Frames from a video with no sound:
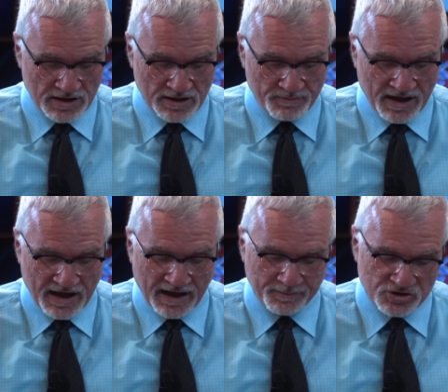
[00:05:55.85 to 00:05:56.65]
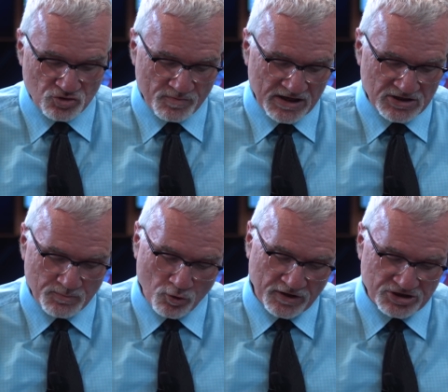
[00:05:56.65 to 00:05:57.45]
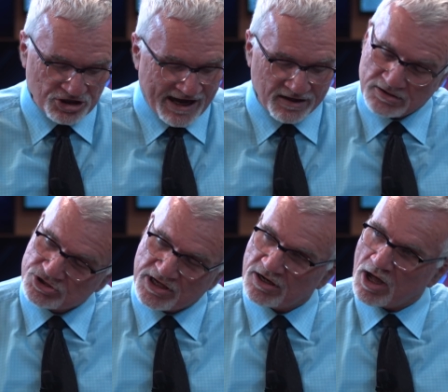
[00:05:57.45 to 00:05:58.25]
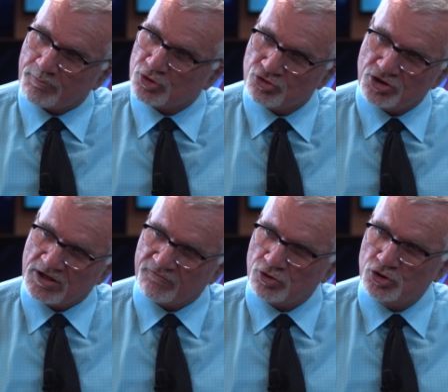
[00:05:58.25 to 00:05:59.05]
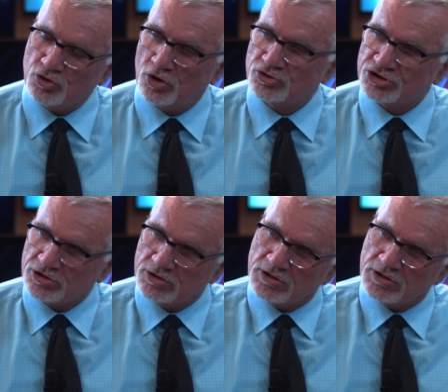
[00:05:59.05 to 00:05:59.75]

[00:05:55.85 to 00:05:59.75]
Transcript: Um, I'm assuming it's both a challenge and an opportunity for a new coach to